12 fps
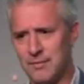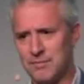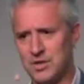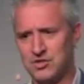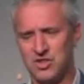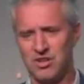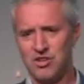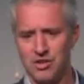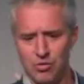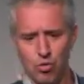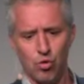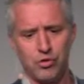This is actually
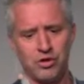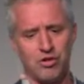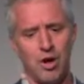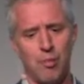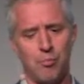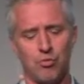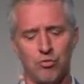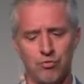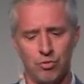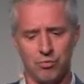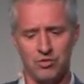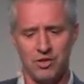an old example
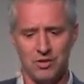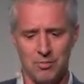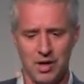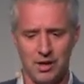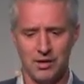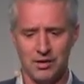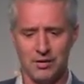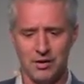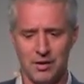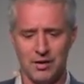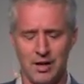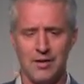from Citibank
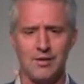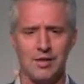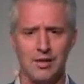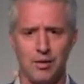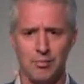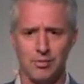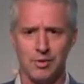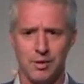and Lending Club.